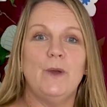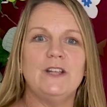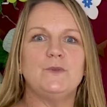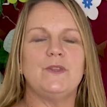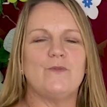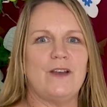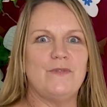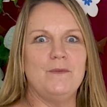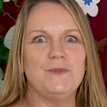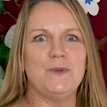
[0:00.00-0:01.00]
words with
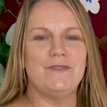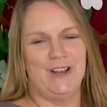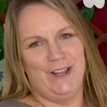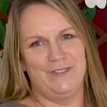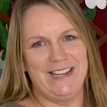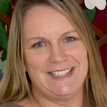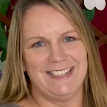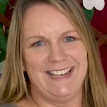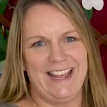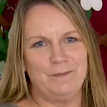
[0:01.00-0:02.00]
graphemes we've learnt
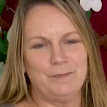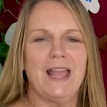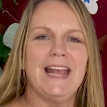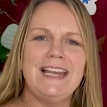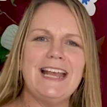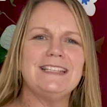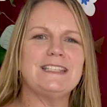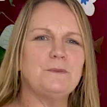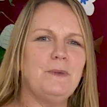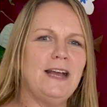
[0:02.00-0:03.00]
recently. Let's
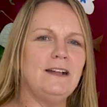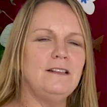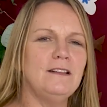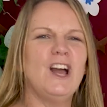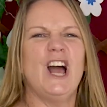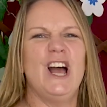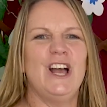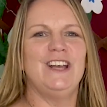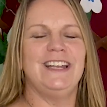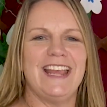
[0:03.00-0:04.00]
spell
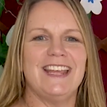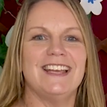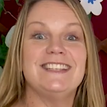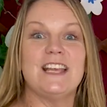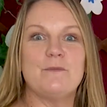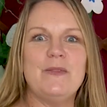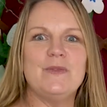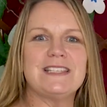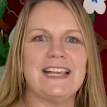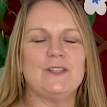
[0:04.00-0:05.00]
early. Segment
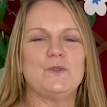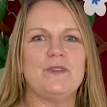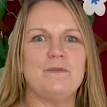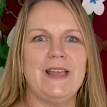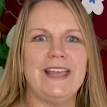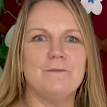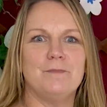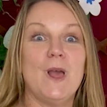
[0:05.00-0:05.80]
the sounds with me.